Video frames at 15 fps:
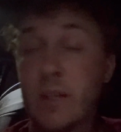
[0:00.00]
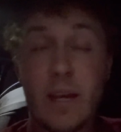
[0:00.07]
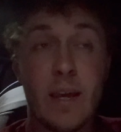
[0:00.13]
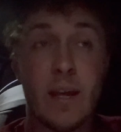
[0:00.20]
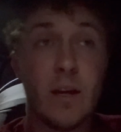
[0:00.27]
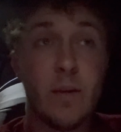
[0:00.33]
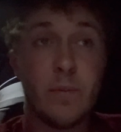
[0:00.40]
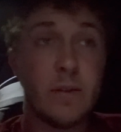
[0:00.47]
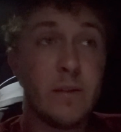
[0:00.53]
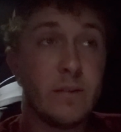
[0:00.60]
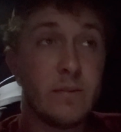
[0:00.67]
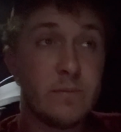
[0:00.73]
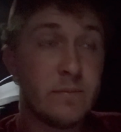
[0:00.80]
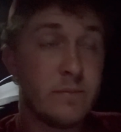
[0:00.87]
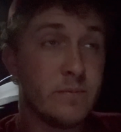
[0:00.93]
help it,
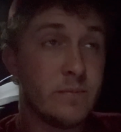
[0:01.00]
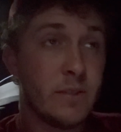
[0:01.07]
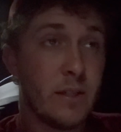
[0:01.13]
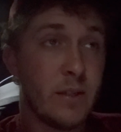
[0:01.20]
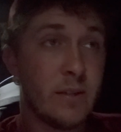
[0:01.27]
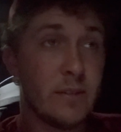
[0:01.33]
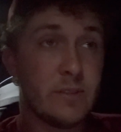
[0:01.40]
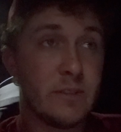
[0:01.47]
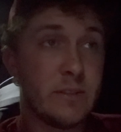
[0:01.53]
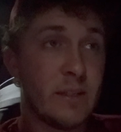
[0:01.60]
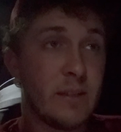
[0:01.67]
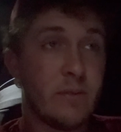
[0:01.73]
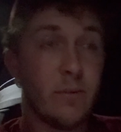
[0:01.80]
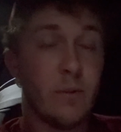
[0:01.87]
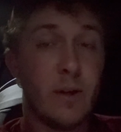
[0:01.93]
it's just
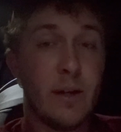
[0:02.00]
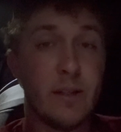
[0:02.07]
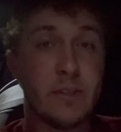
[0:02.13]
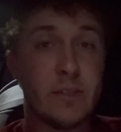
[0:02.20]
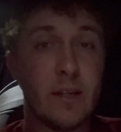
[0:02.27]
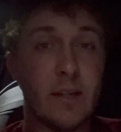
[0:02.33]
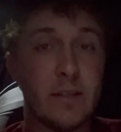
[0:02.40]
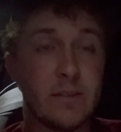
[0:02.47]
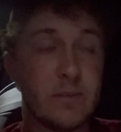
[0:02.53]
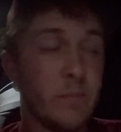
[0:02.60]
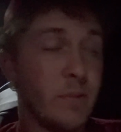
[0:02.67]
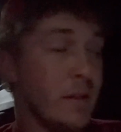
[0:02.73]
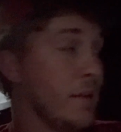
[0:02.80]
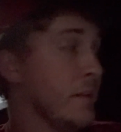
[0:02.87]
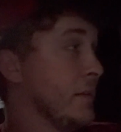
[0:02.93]
the way it shakes.
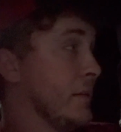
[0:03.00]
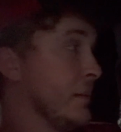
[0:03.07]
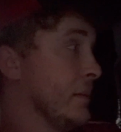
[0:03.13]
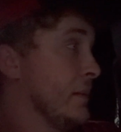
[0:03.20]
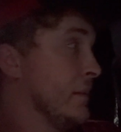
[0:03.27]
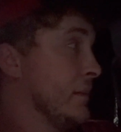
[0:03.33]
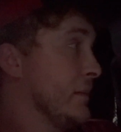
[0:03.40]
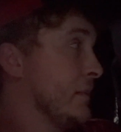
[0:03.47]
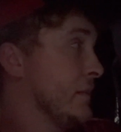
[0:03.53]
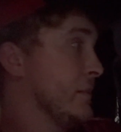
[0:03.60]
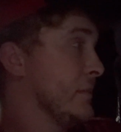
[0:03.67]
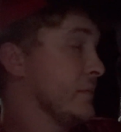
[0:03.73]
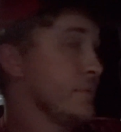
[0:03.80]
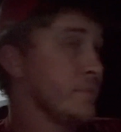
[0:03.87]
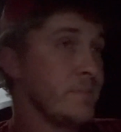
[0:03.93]
But
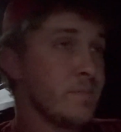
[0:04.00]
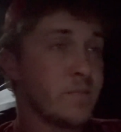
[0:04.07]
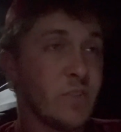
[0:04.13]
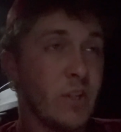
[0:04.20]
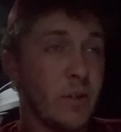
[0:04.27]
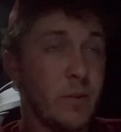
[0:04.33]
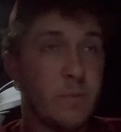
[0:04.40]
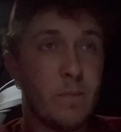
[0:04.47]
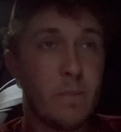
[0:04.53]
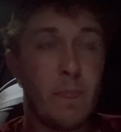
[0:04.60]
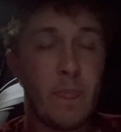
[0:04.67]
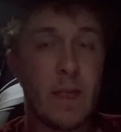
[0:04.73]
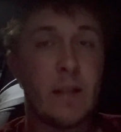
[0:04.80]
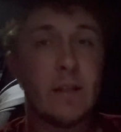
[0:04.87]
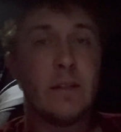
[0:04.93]
so
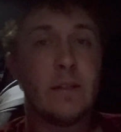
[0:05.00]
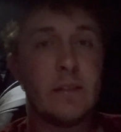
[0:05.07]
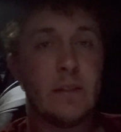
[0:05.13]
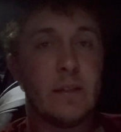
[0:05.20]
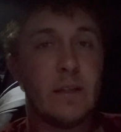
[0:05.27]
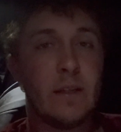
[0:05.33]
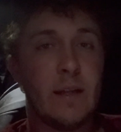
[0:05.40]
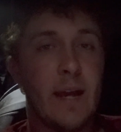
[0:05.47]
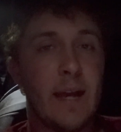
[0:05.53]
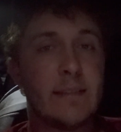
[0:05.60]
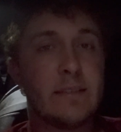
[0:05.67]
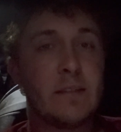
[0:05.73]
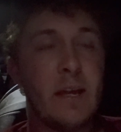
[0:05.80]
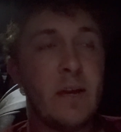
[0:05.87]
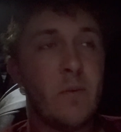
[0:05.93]

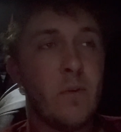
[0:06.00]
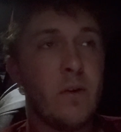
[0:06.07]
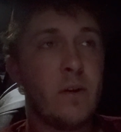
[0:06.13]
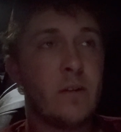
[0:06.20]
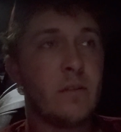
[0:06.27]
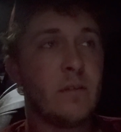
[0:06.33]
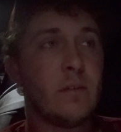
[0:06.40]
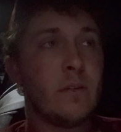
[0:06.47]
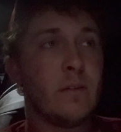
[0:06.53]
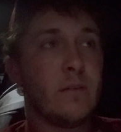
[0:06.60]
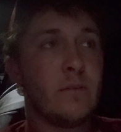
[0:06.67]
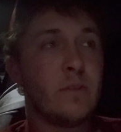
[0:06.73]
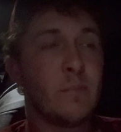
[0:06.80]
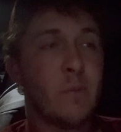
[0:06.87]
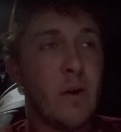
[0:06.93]
that's day one.
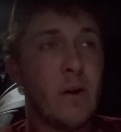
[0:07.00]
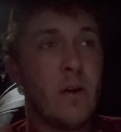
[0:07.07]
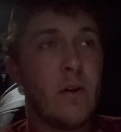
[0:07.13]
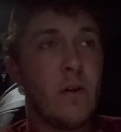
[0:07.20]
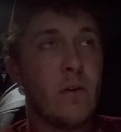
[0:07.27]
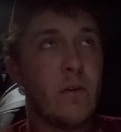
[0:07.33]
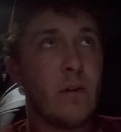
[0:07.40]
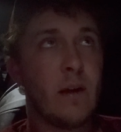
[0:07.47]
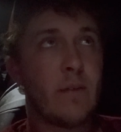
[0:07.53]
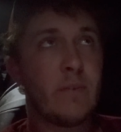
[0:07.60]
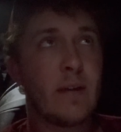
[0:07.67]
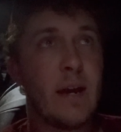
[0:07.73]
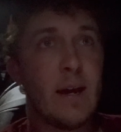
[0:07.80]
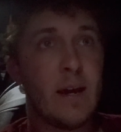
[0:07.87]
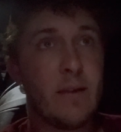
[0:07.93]
Tomorrow I've
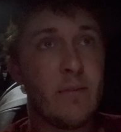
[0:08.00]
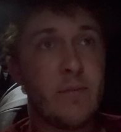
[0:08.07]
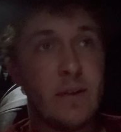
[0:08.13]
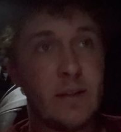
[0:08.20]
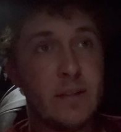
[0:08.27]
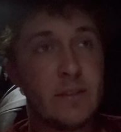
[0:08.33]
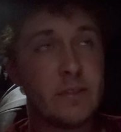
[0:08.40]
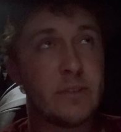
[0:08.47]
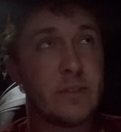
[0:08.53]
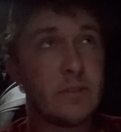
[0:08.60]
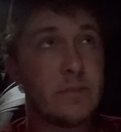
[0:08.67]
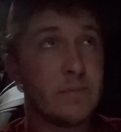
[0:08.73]
got to finish